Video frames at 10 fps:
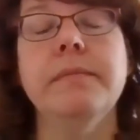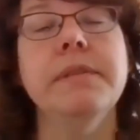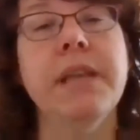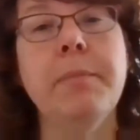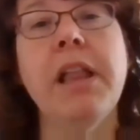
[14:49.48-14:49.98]

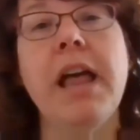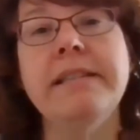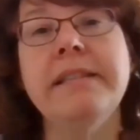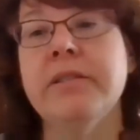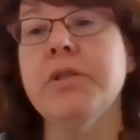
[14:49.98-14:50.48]
some
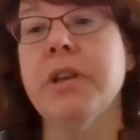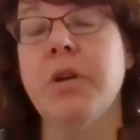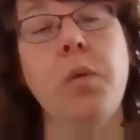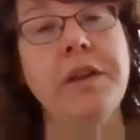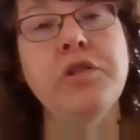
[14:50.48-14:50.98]
classes are
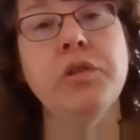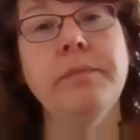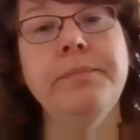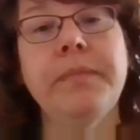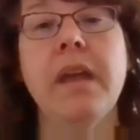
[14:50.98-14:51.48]

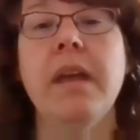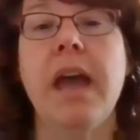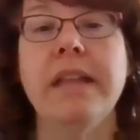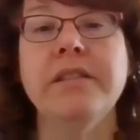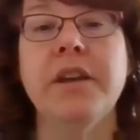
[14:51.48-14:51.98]
sequential,
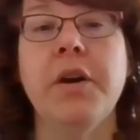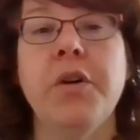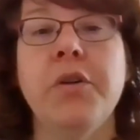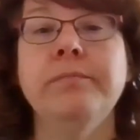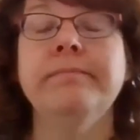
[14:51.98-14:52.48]
and
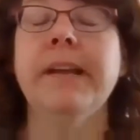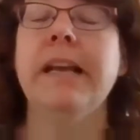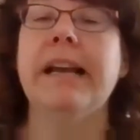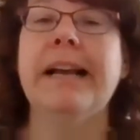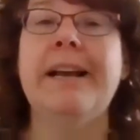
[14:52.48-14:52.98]
so
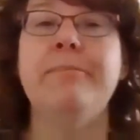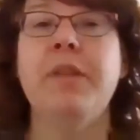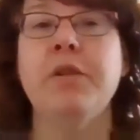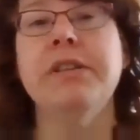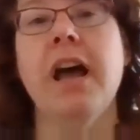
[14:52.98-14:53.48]

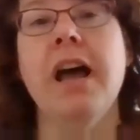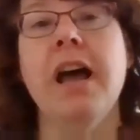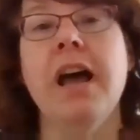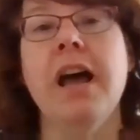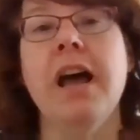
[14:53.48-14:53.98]
There's
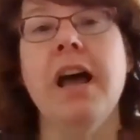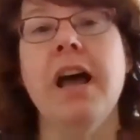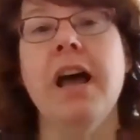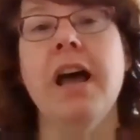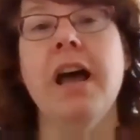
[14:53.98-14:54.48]
not maybe as
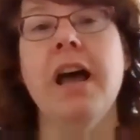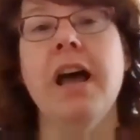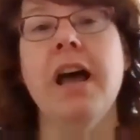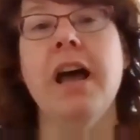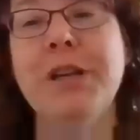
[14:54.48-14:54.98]
much
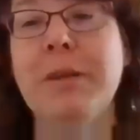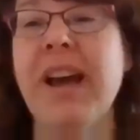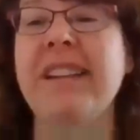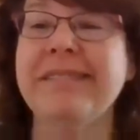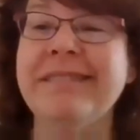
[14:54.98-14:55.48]
discussion
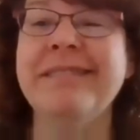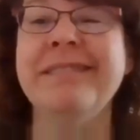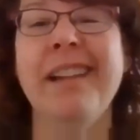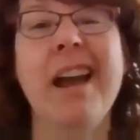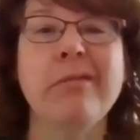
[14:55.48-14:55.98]
about,
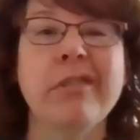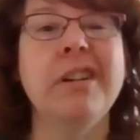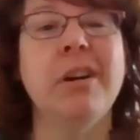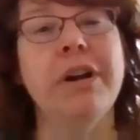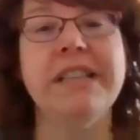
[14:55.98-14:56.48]
I really
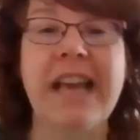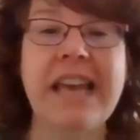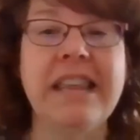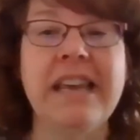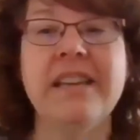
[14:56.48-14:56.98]
don't want to
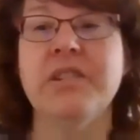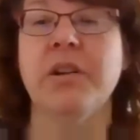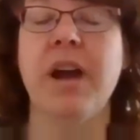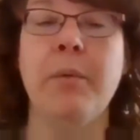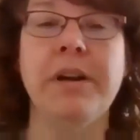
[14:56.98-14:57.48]
take this,
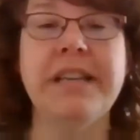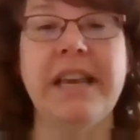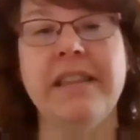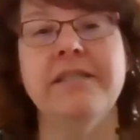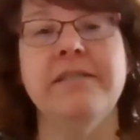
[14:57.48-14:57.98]
or I want to
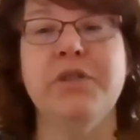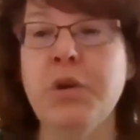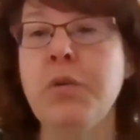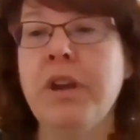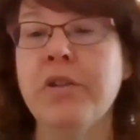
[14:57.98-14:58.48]
take this
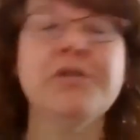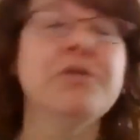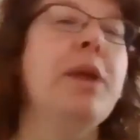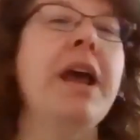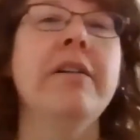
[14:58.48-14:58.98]
2 years
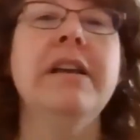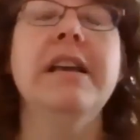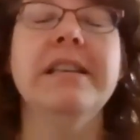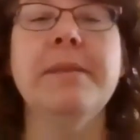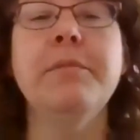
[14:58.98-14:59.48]
from now.
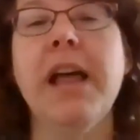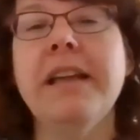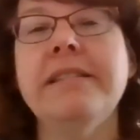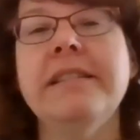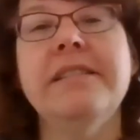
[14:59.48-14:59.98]
Some
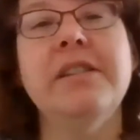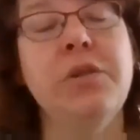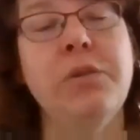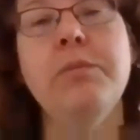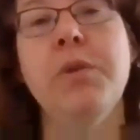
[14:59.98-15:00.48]
classes
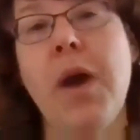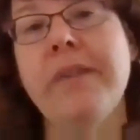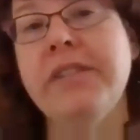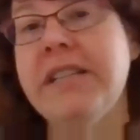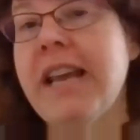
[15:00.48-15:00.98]
you have to